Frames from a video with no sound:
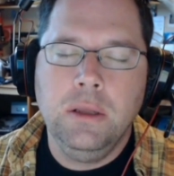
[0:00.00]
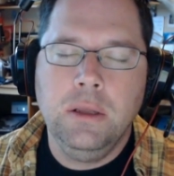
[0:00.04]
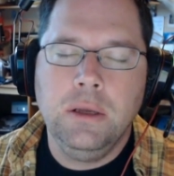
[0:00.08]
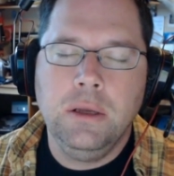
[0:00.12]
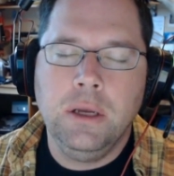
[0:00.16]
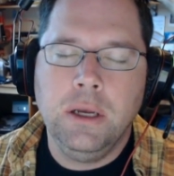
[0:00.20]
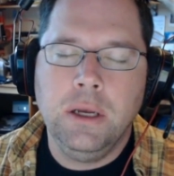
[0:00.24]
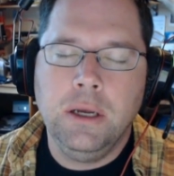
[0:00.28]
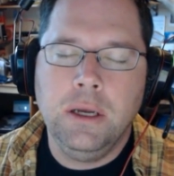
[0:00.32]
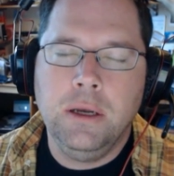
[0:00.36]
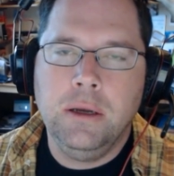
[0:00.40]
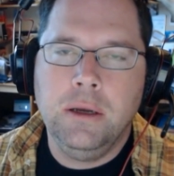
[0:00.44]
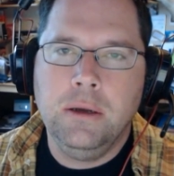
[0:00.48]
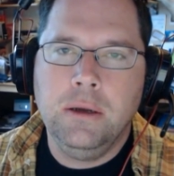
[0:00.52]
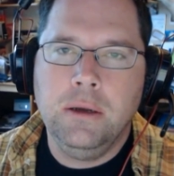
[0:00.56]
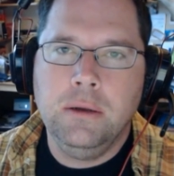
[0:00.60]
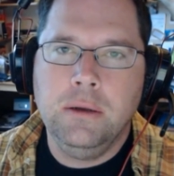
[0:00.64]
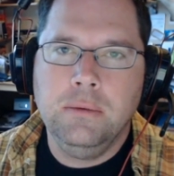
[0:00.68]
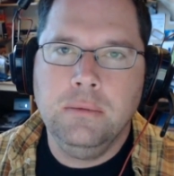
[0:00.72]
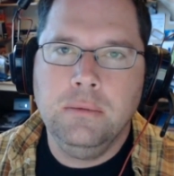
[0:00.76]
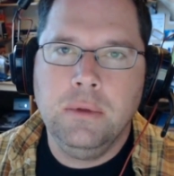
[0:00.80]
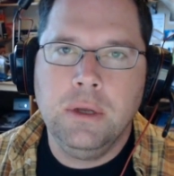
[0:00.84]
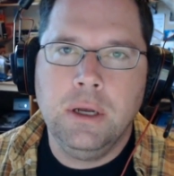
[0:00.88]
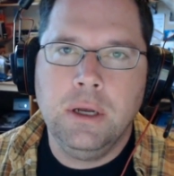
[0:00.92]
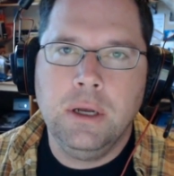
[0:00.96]
uh,
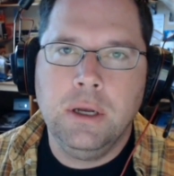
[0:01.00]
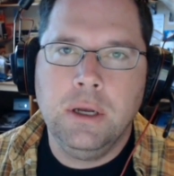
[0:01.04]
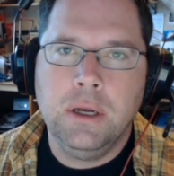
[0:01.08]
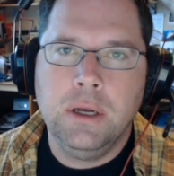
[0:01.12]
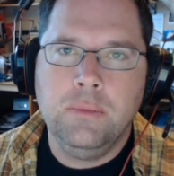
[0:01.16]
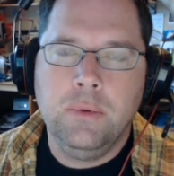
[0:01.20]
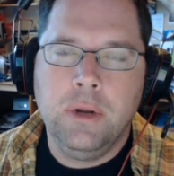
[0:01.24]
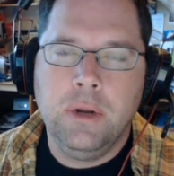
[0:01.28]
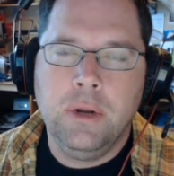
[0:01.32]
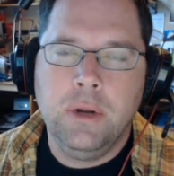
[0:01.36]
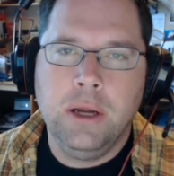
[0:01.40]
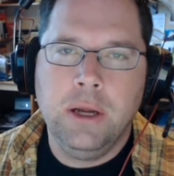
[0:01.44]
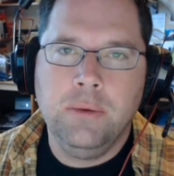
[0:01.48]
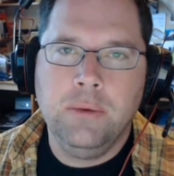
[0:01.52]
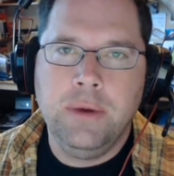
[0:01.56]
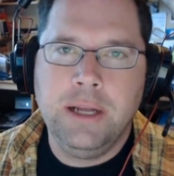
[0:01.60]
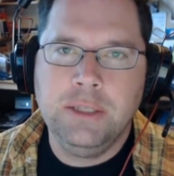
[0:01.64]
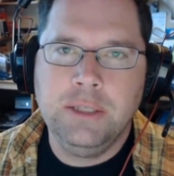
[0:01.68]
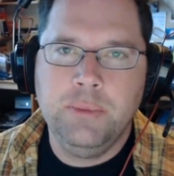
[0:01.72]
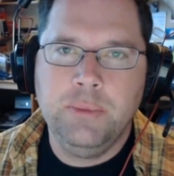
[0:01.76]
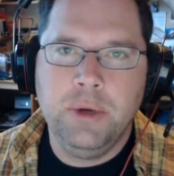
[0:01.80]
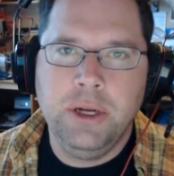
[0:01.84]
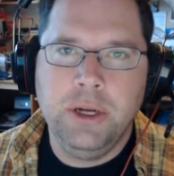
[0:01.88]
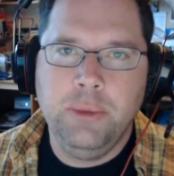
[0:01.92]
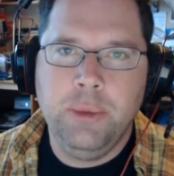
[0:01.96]
on on
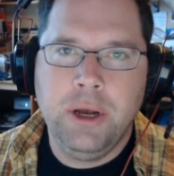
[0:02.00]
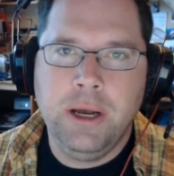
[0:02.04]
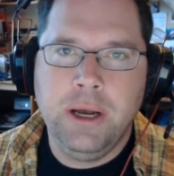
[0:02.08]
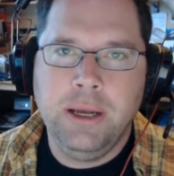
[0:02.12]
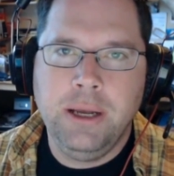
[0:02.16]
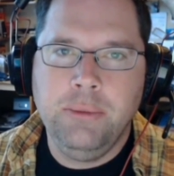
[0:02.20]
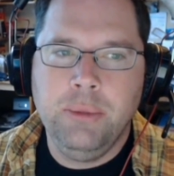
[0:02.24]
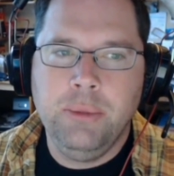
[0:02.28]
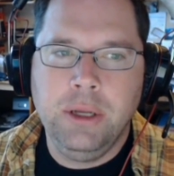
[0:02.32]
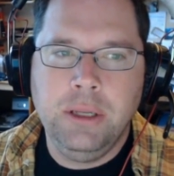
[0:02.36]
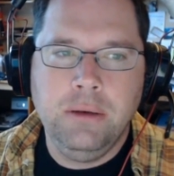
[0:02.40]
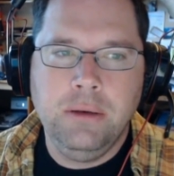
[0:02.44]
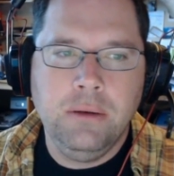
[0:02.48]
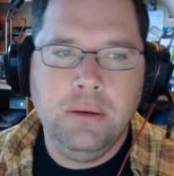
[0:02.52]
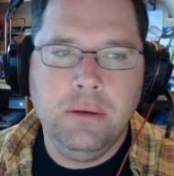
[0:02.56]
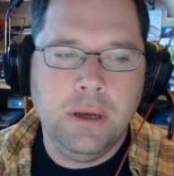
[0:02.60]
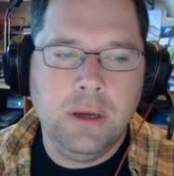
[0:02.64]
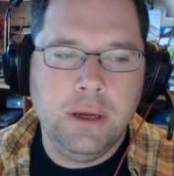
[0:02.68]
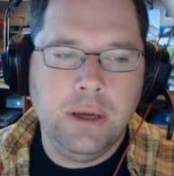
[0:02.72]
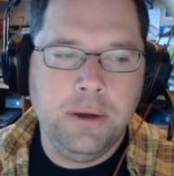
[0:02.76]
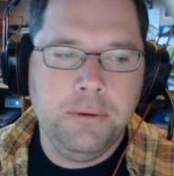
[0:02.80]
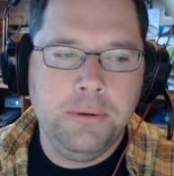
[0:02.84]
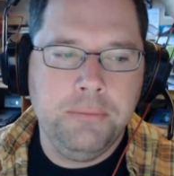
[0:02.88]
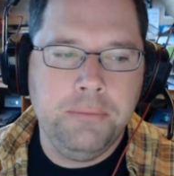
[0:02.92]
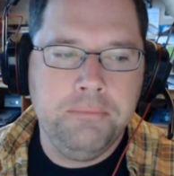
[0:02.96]
Raspberry Pi, but
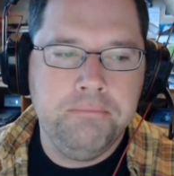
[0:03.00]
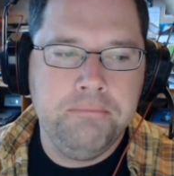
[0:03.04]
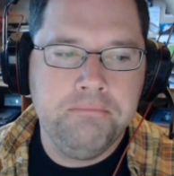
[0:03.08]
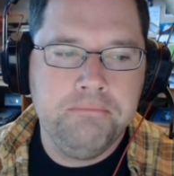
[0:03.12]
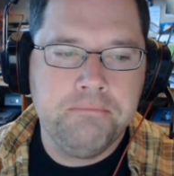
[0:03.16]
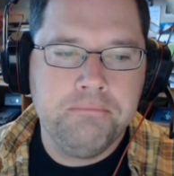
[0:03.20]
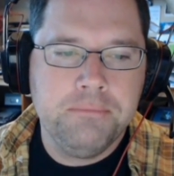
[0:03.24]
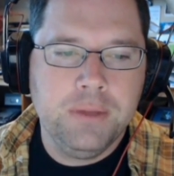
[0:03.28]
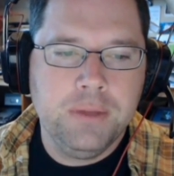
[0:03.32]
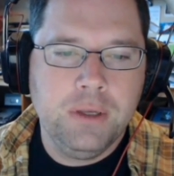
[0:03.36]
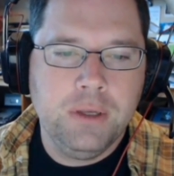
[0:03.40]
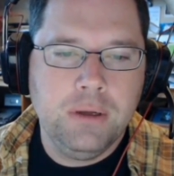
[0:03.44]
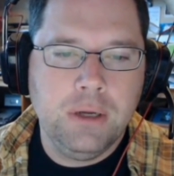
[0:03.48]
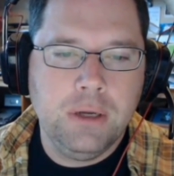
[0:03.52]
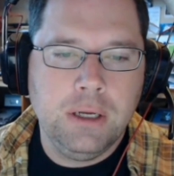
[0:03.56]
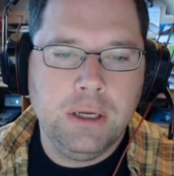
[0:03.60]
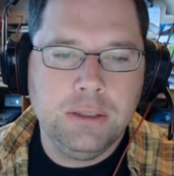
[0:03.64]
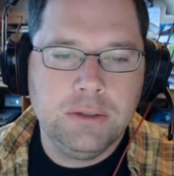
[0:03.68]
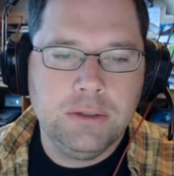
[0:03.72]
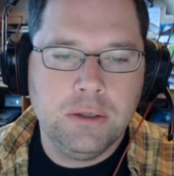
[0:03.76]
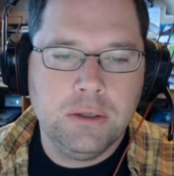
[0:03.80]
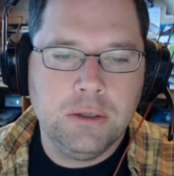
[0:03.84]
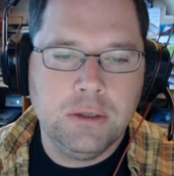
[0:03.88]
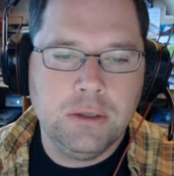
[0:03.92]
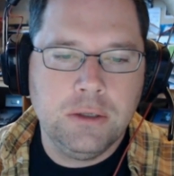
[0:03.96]
um, uh,
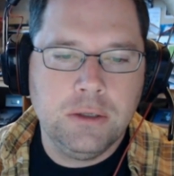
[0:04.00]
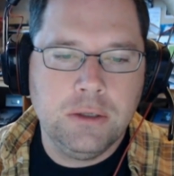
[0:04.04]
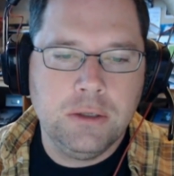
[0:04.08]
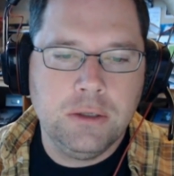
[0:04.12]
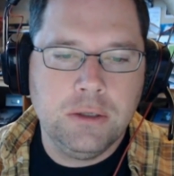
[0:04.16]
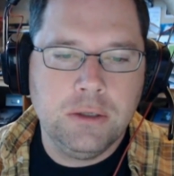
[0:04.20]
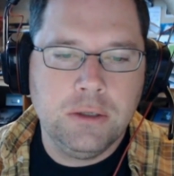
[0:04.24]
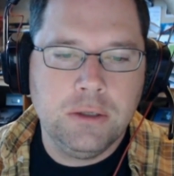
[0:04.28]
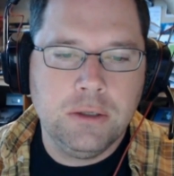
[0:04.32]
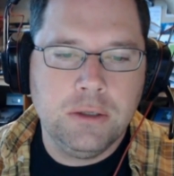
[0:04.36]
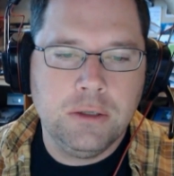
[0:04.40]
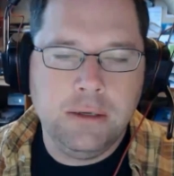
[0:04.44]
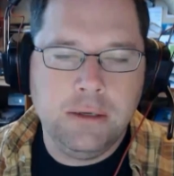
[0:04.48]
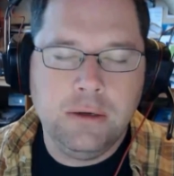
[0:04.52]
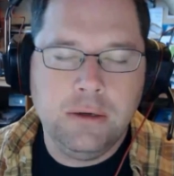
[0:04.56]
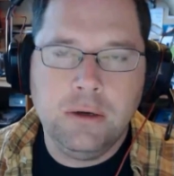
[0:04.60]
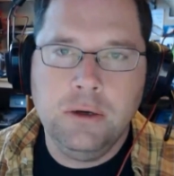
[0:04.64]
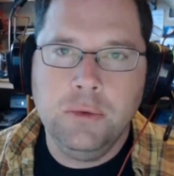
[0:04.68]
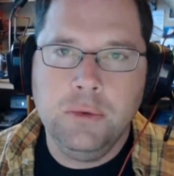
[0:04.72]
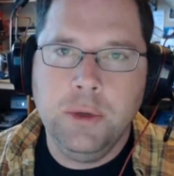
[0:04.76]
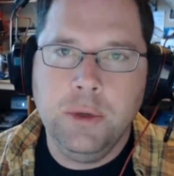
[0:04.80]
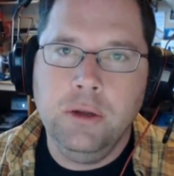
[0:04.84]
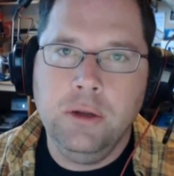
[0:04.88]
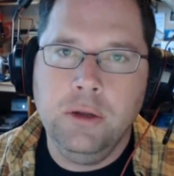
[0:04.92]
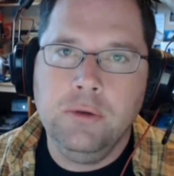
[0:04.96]
certainly not on
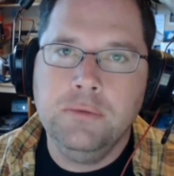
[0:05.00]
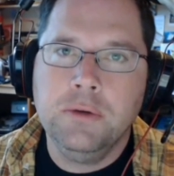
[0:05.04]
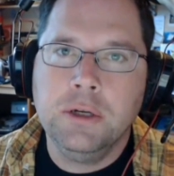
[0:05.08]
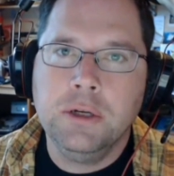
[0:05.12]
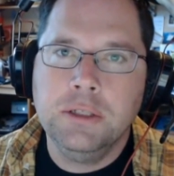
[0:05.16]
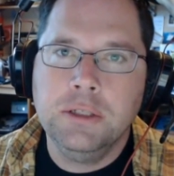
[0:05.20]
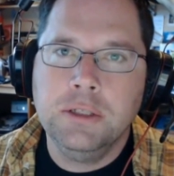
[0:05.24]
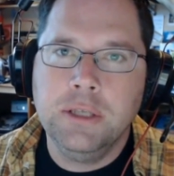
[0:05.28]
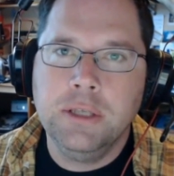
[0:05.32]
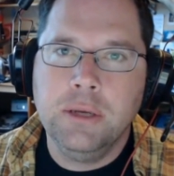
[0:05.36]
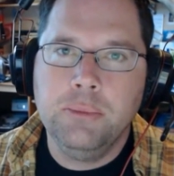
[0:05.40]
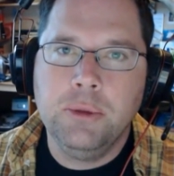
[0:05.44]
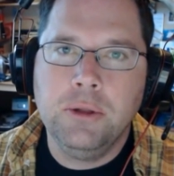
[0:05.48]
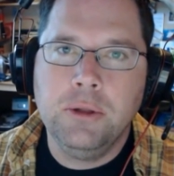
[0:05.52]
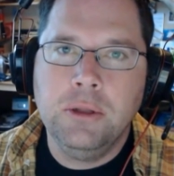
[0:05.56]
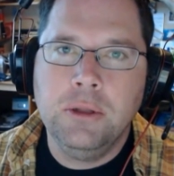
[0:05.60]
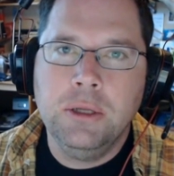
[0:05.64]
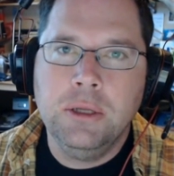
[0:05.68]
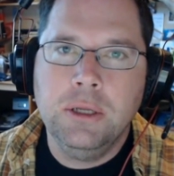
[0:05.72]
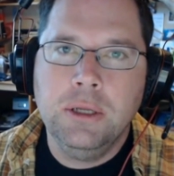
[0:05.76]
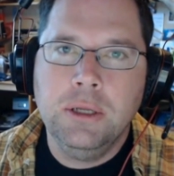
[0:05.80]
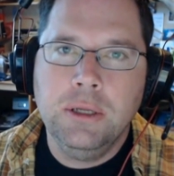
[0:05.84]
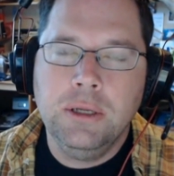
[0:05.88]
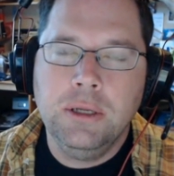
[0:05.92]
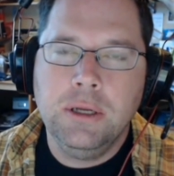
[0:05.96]
Arduino, for example,
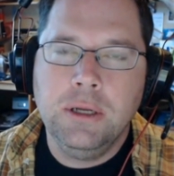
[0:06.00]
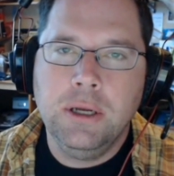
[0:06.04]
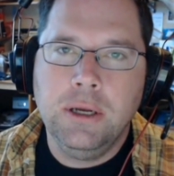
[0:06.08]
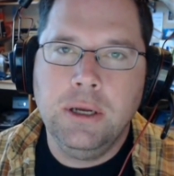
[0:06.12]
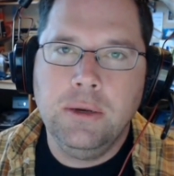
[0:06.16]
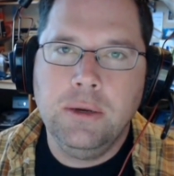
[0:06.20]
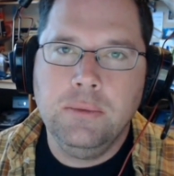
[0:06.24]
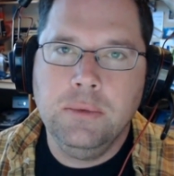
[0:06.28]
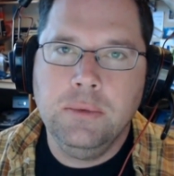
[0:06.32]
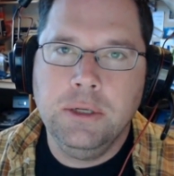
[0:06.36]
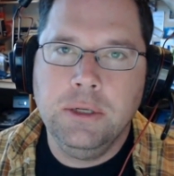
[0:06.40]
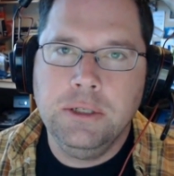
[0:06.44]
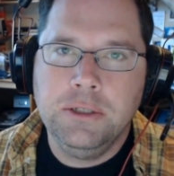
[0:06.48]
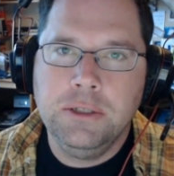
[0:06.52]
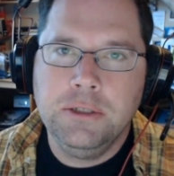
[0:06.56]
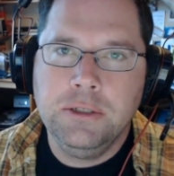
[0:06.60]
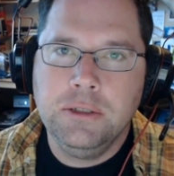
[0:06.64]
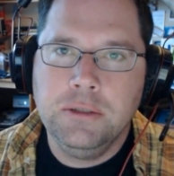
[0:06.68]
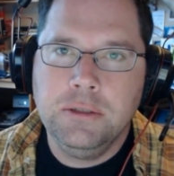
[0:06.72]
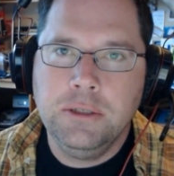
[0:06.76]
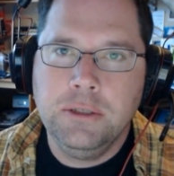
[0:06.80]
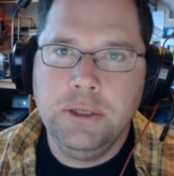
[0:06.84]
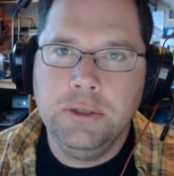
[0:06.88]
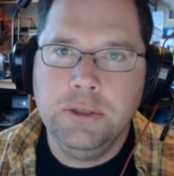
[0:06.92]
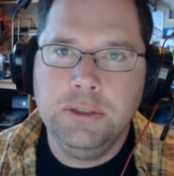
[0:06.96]
uh,
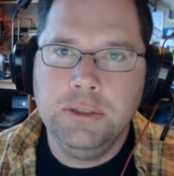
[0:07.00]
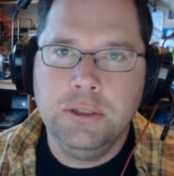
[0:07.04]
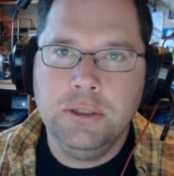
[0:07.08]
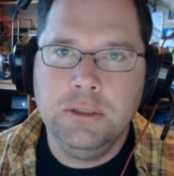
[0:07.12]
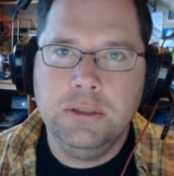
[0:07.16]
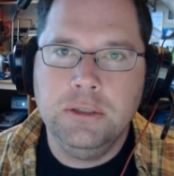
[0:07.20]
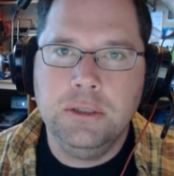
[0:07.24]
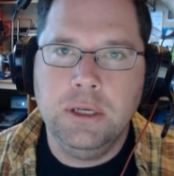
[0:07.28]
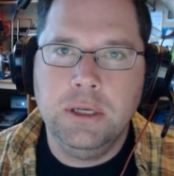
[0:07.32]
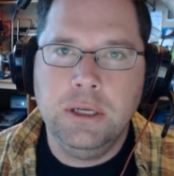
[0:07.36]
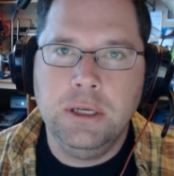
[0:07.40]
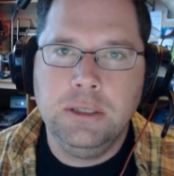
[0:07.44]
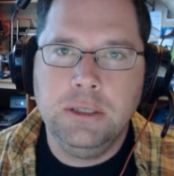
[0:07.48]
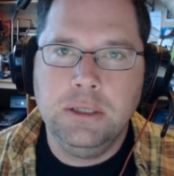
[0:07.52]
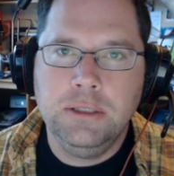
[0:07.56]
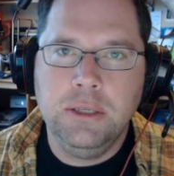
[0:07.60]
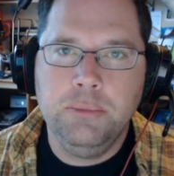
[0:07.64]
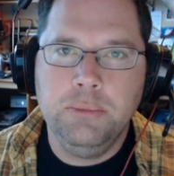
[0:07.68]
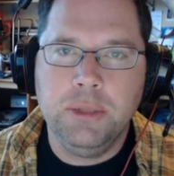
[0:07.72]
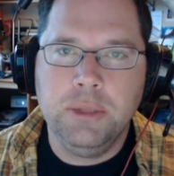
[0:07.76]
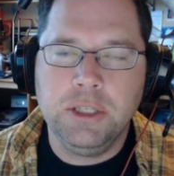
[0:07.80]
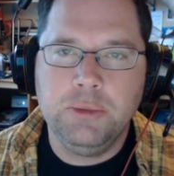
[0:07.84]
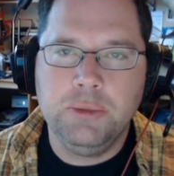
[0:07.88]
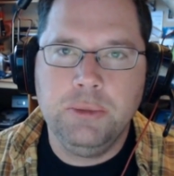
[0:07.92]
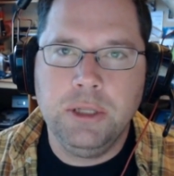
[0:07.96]
which uses uh, C++
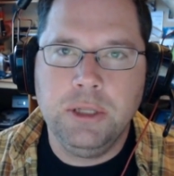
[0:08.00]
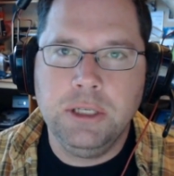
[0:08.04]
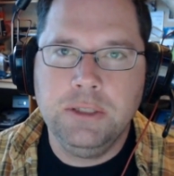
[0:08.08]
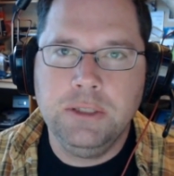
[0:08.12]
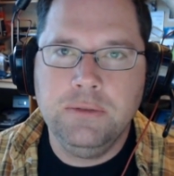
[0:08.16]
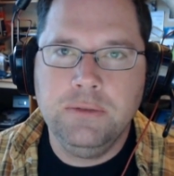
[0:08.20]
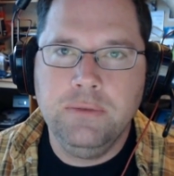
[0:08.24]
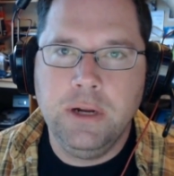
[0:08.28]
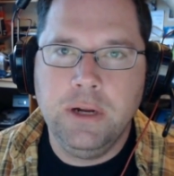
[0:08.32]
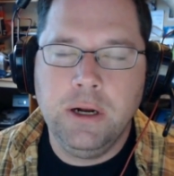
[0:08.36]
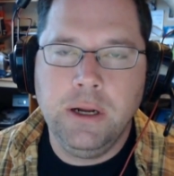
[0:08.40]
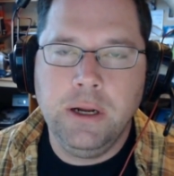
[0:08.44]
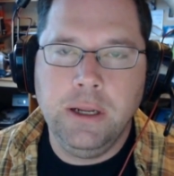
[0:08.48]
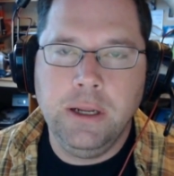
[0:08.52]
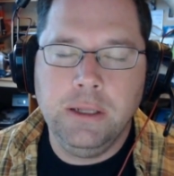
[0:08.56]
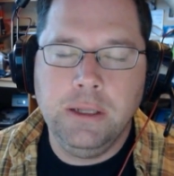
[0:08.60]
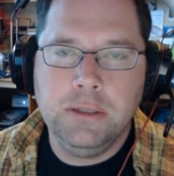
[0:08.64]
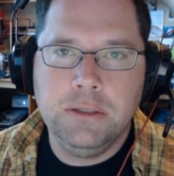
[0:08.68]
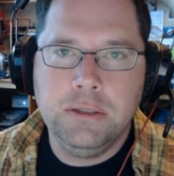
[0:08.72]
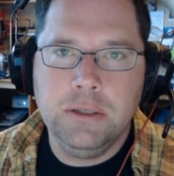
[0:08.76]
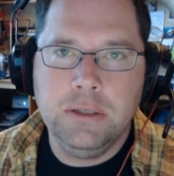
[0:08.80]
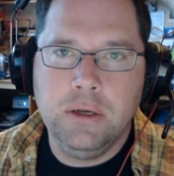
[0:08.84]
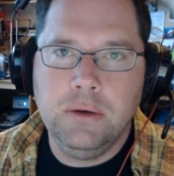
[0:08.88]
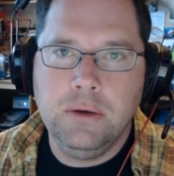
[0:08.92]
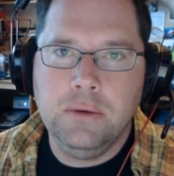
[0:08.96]

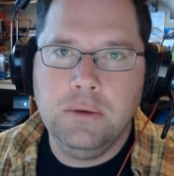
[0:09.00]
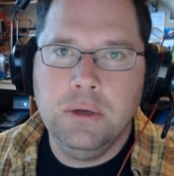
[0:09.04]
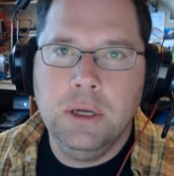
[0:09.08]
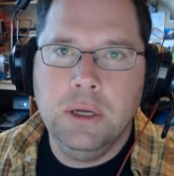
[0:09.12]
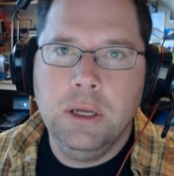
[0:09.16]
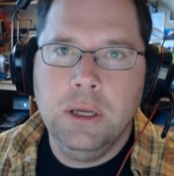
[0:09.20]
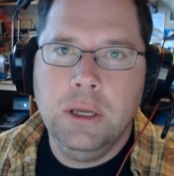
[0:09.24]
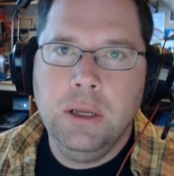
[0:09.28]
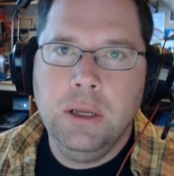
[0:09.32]
variant. So,